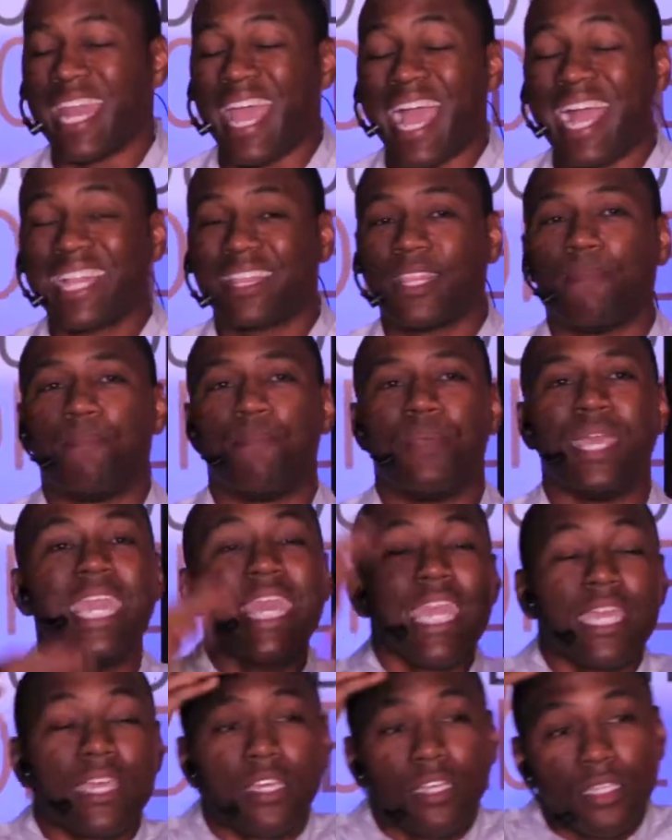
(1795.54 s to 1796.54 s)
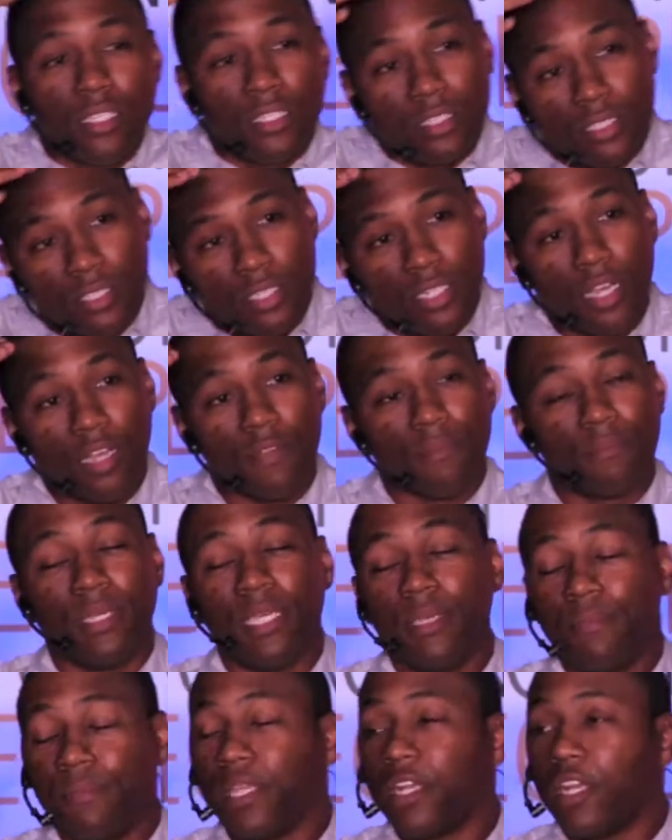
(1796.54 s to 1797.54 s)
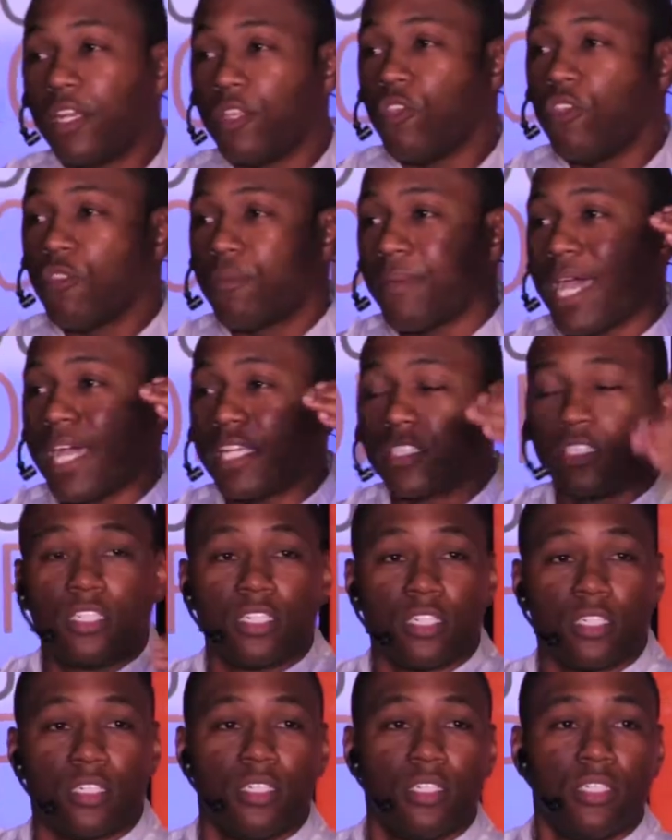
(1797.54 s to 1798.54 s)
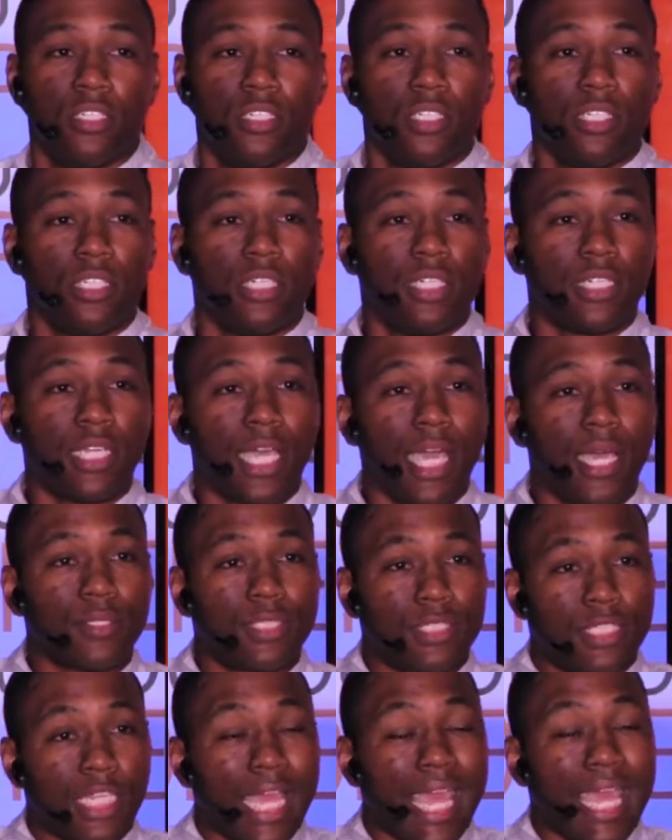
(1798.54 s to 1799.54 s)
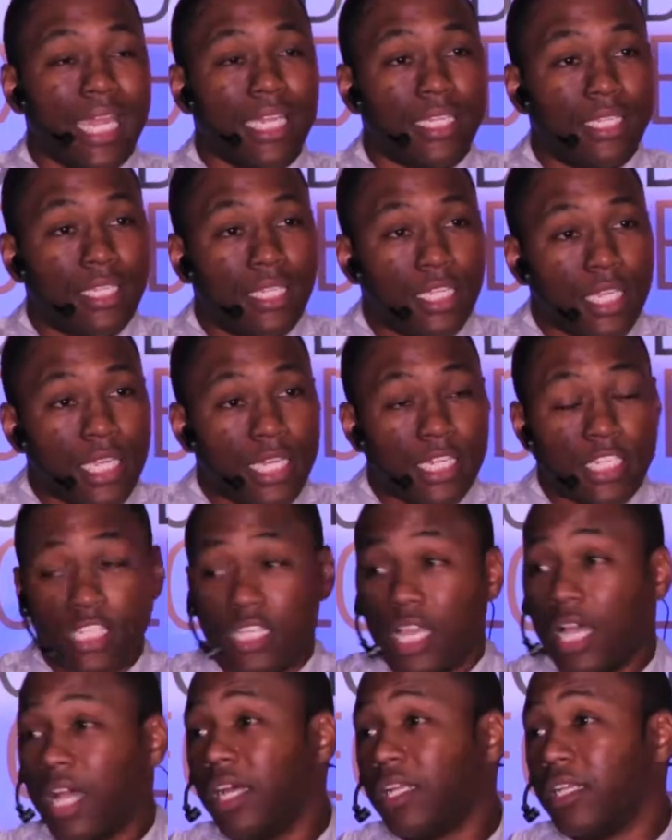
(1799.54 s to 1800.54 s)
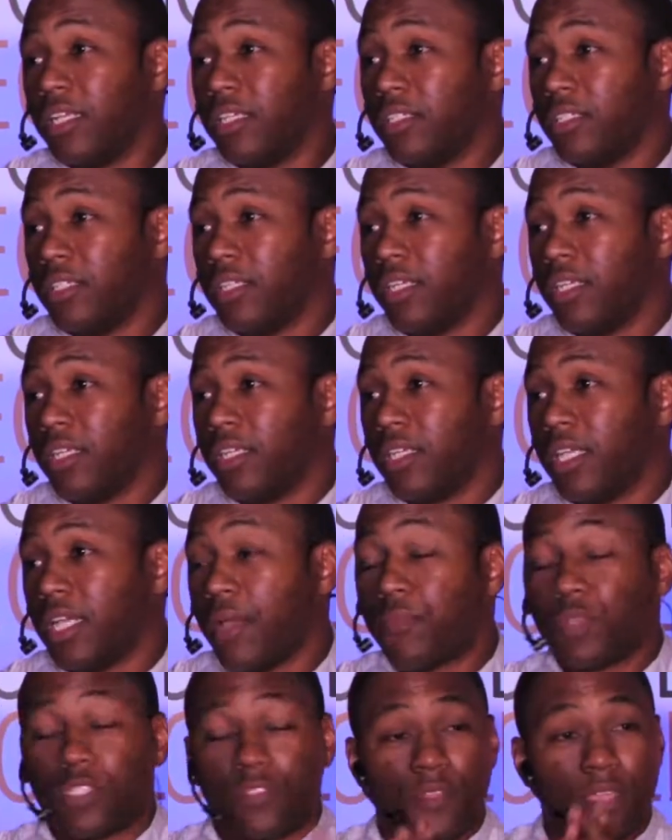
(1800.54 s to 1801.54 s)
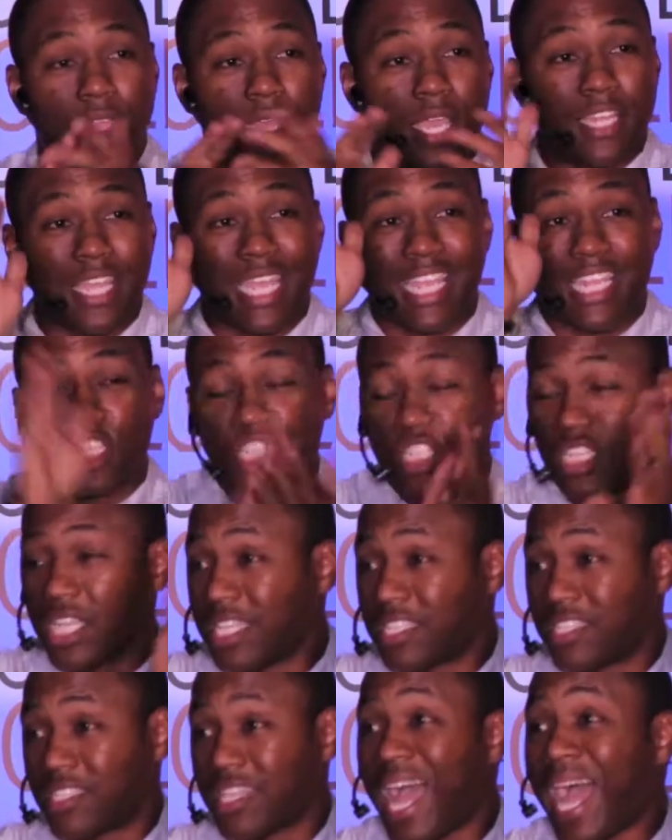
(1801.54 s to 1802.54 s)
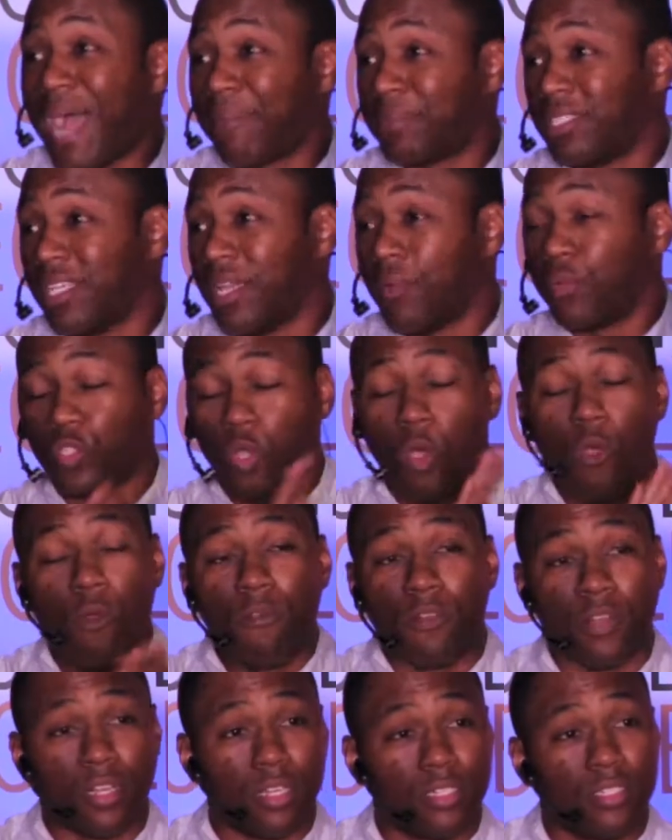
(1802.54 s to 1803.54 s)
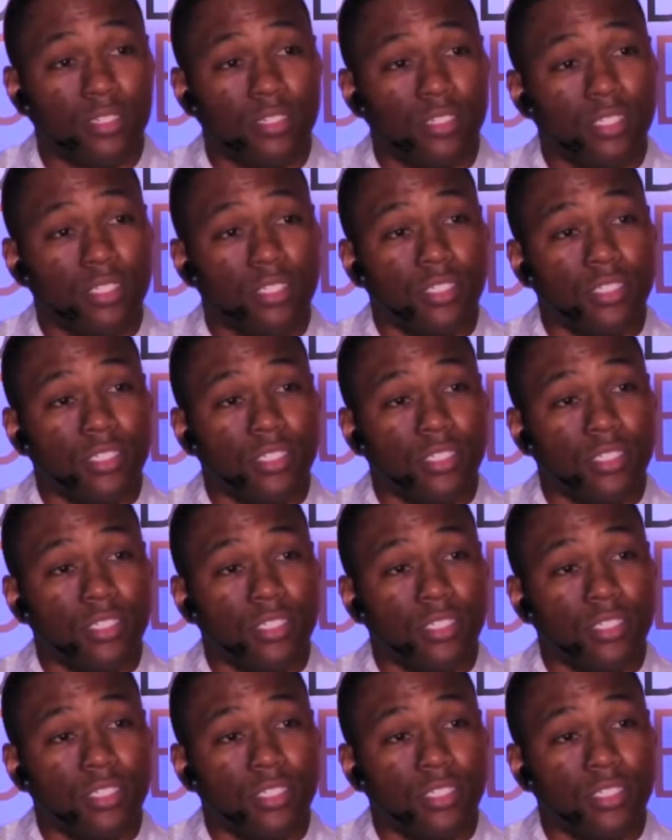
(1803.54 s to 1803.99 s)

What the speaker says: And at the peak of me being a youth pastor, God said, it is done. It stopped. It was over.